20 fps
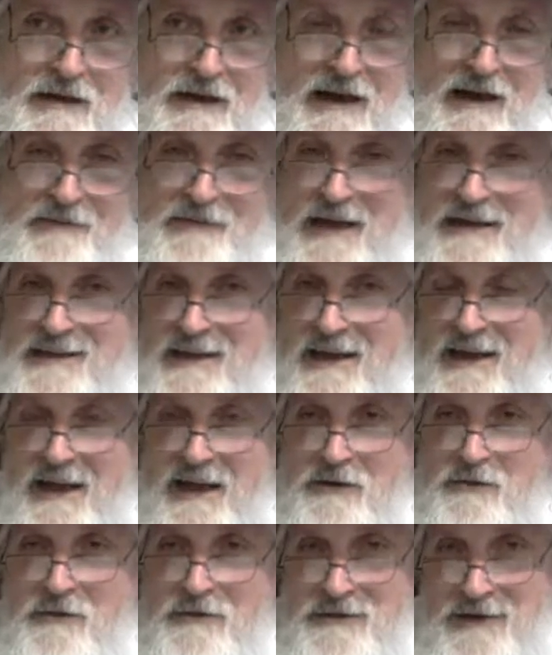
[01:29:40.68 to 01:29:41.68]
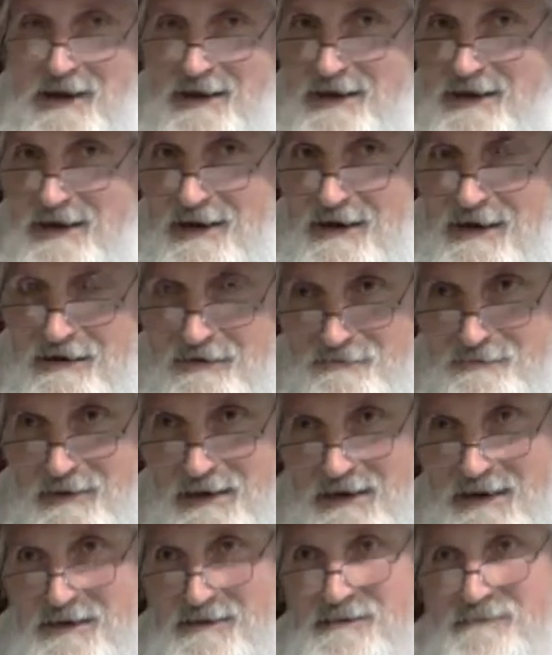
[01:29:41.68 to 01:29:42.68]
And that king will take care of
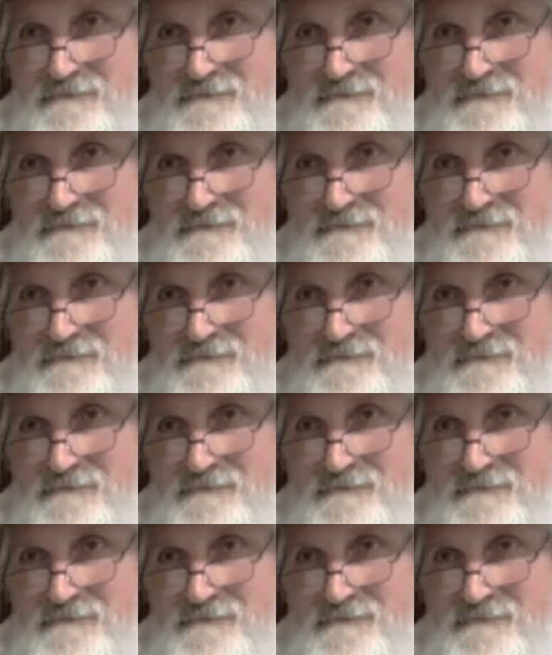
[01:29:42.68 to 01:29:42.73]
me